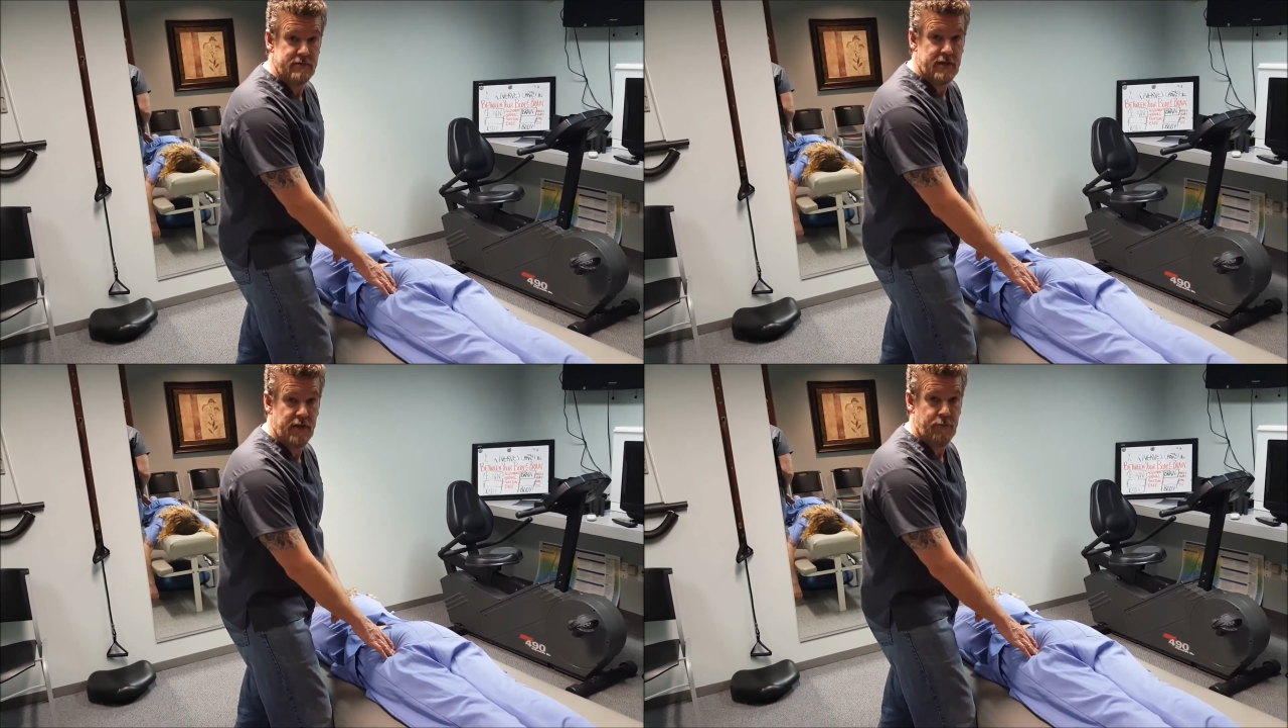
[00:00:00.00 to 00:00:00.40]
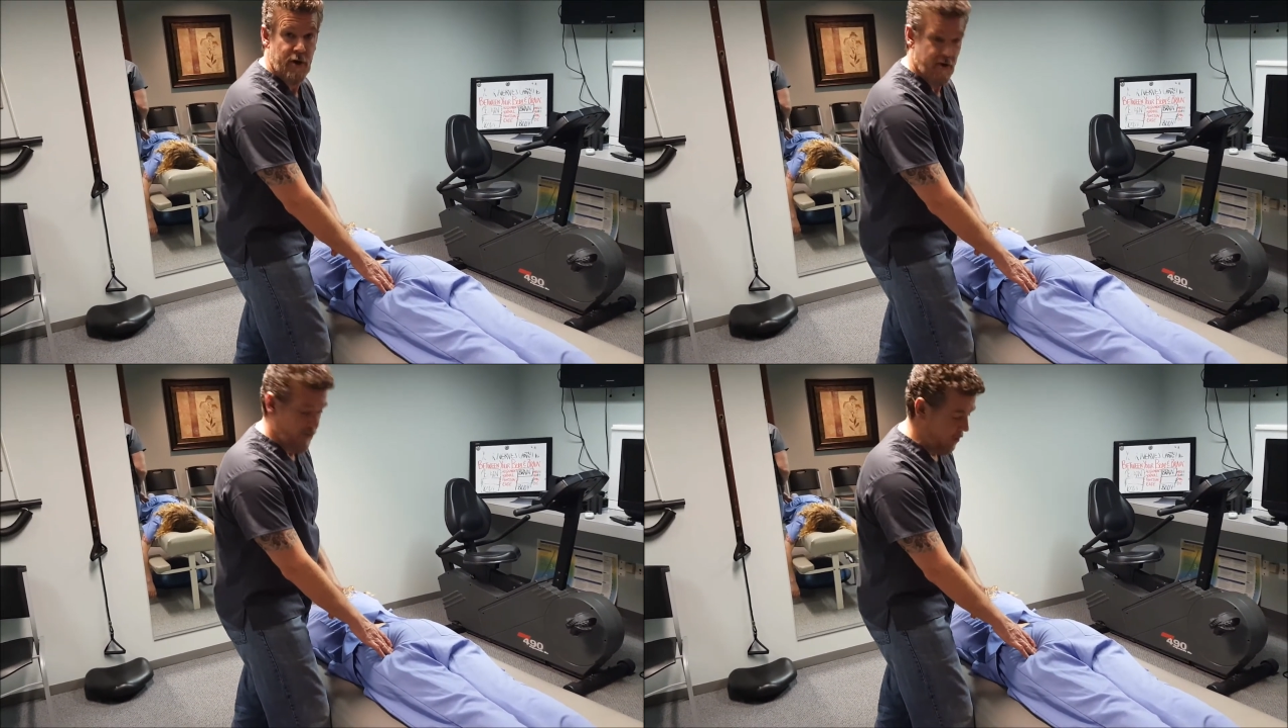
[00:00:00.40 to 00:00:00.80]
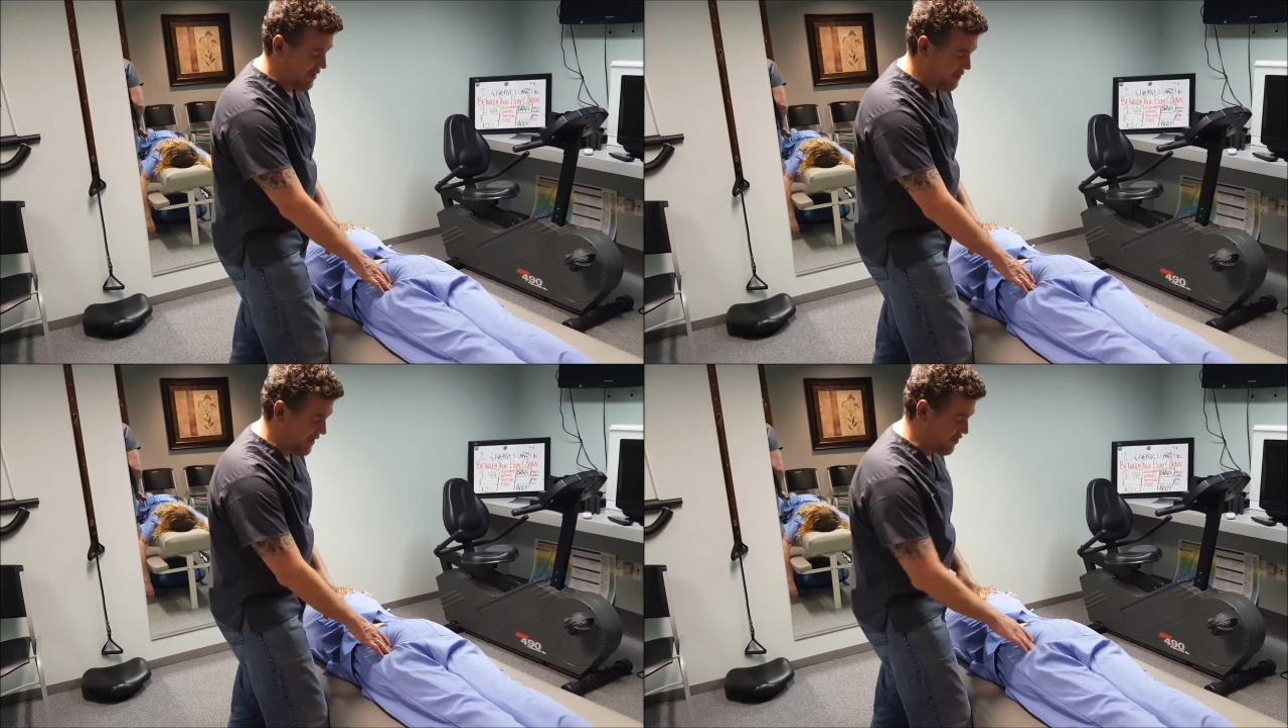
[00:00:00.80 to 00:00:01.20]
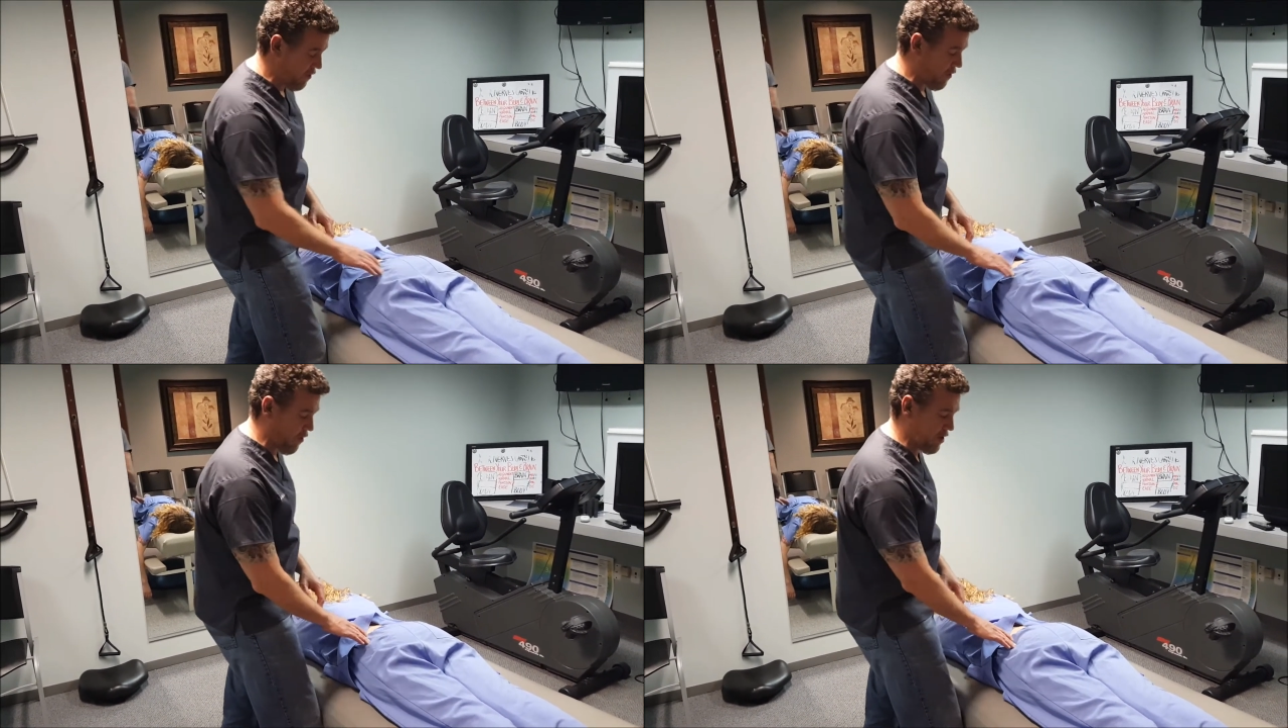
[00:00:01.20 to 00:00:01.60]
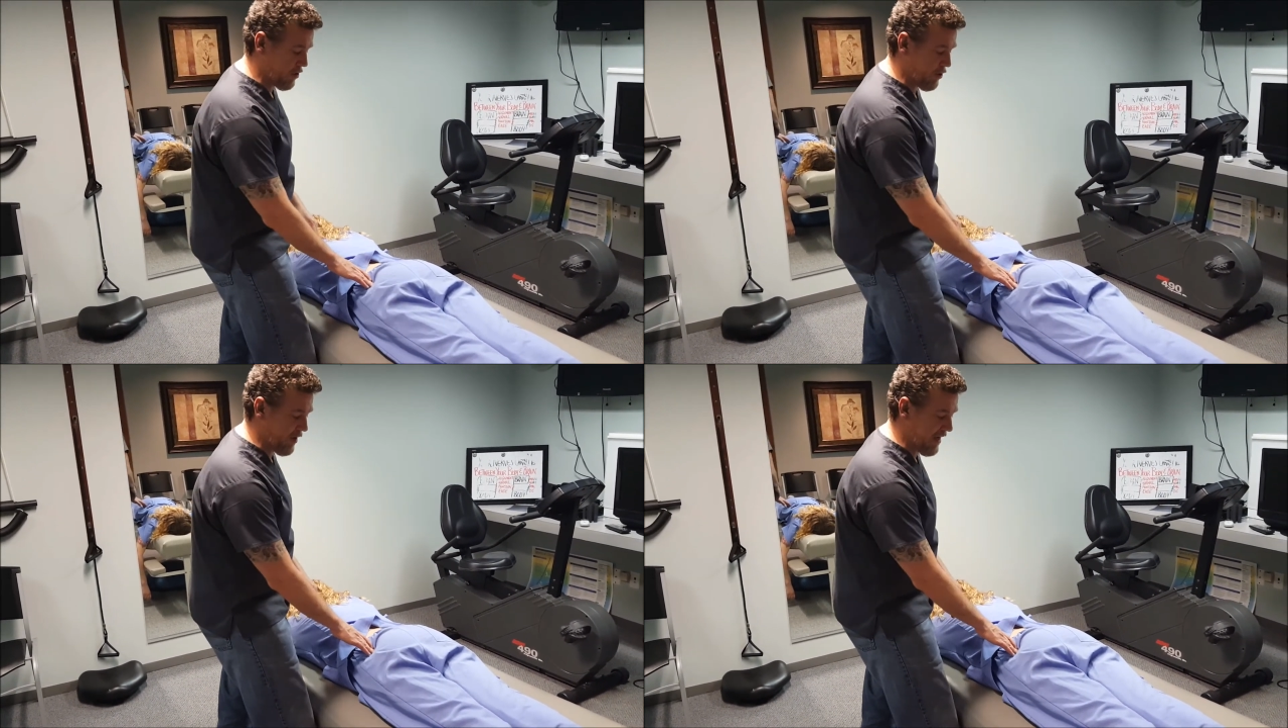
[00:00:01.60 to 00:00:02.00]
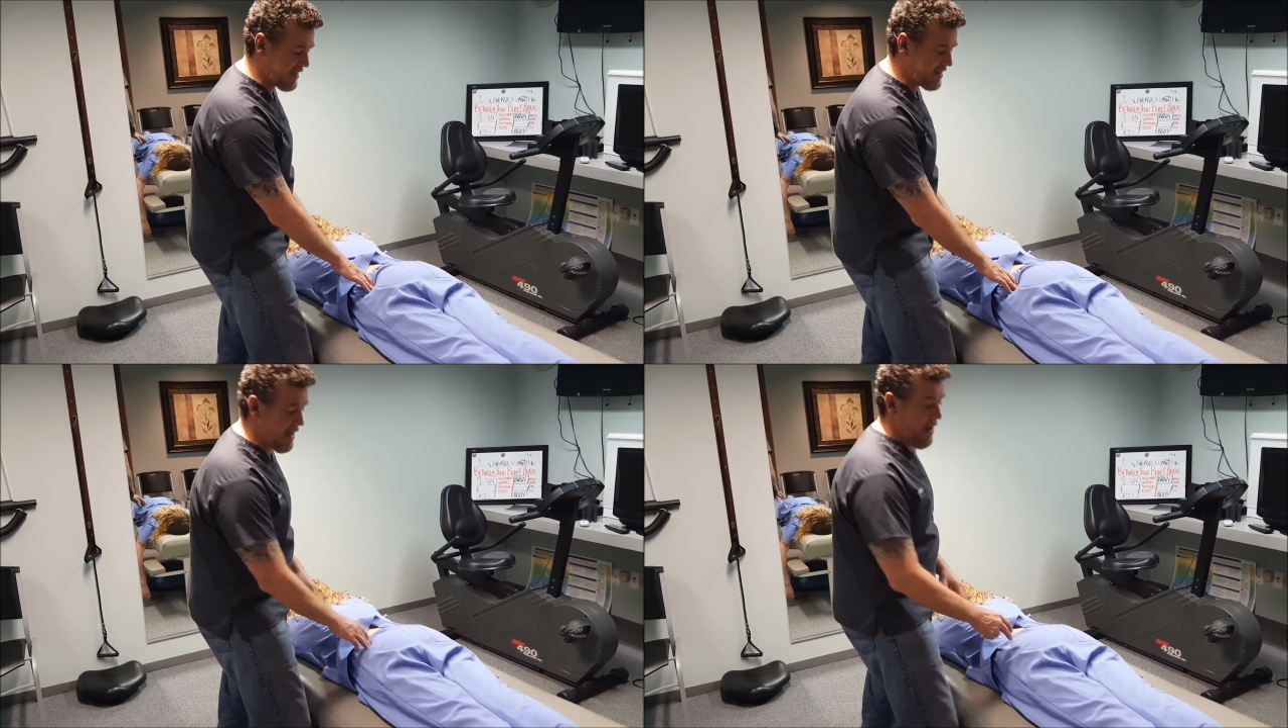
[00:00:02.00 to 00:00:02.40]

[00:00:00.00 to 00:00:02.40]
in the piriformis muscle or gluteus,